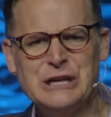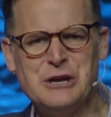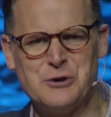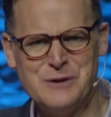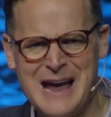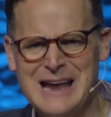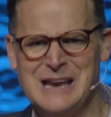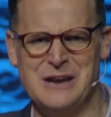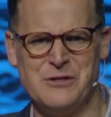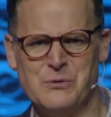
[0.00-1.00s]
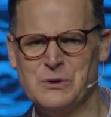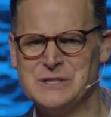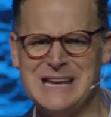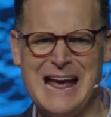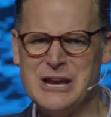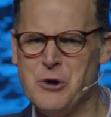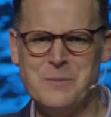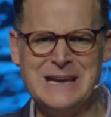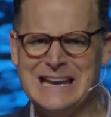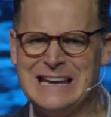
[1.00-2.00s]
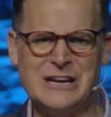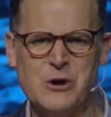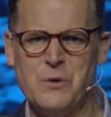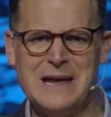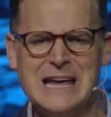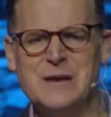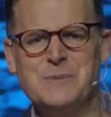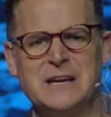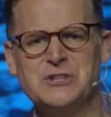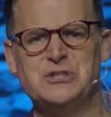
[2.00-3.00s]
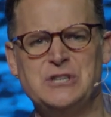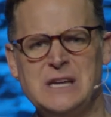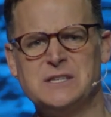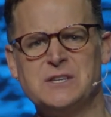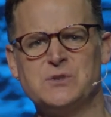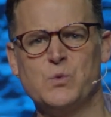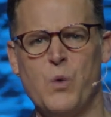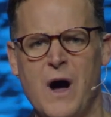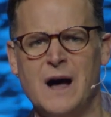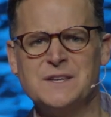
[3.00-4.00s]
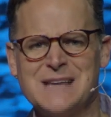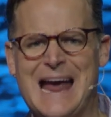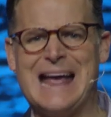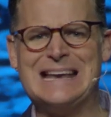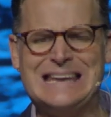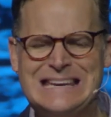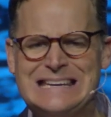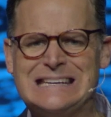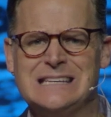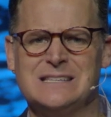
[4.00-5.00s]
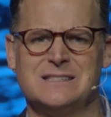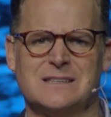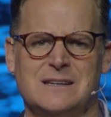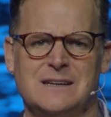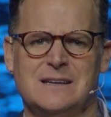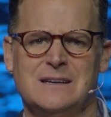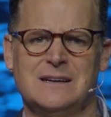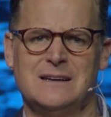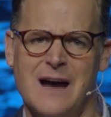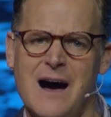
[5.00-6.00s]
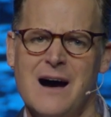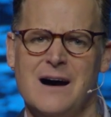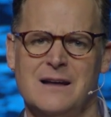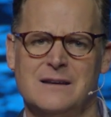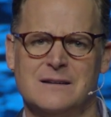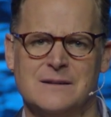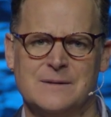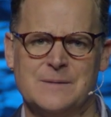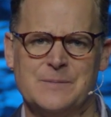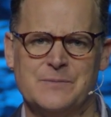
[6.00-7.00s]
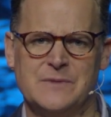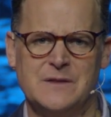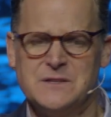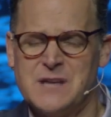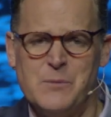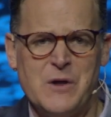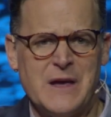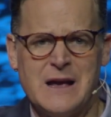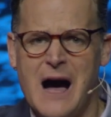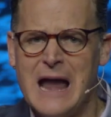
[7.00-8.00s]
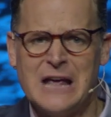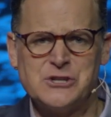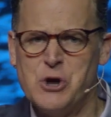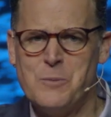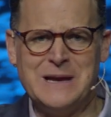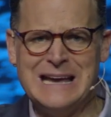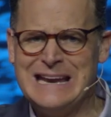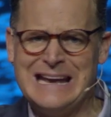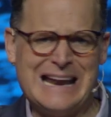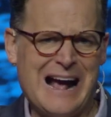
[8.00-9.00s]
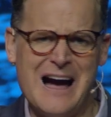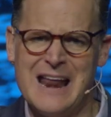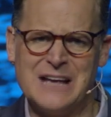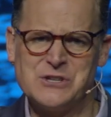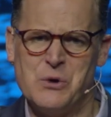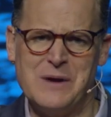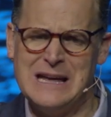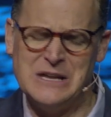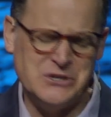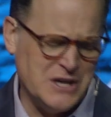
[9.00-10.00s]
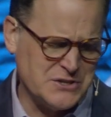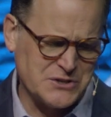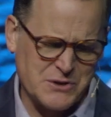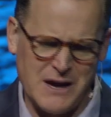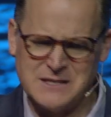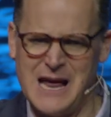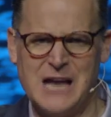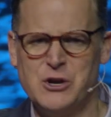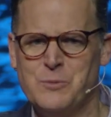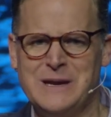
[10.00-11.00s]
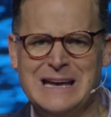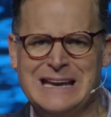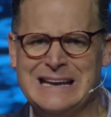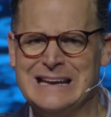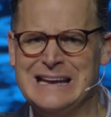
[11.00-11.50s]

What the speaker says: created. In other words, he had no beginning and no end, because Jesus was and is God. In the same way that God has no beginning and God has no end, Jesus Christ had no beginning and